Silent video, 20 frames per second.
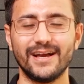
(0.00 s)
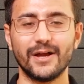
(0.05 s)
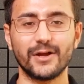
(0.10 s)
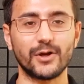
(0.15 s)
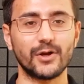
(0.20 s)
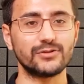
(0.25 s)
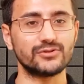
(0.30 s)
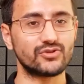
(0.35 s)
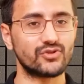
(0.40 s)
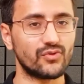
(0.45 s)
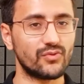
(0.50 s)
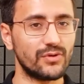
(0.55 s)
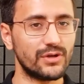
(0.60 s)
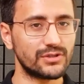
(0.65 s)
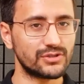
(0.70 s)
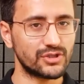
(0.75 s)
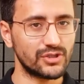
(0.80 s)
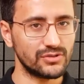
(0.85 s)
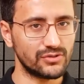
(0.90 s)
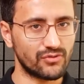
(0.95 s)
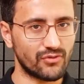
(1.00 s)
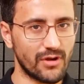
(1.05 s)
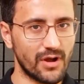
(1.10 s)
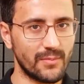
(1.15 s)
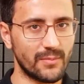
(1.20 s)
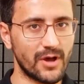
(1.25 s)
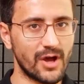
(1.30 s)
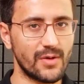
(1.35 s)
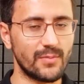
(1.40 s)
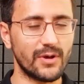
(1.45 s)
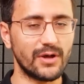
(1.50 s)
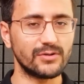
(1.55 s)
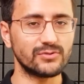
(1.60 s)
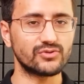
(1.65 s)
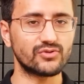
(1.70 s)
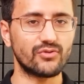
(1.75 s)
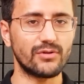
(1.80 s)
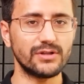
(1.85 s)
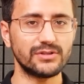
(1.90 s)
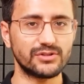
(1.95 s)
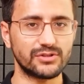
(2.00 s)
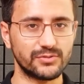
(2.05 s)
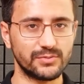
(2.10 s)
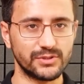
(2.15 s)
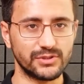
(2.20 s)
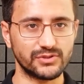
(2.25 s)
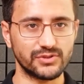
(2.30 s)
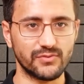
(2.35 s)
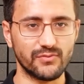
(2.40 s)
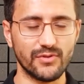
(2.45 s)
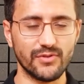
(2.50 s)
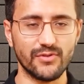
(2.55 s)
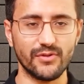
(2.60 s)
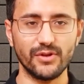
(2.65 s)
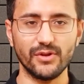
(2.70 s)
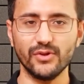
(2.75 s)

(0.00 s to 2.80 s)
a controversial drama about retribution with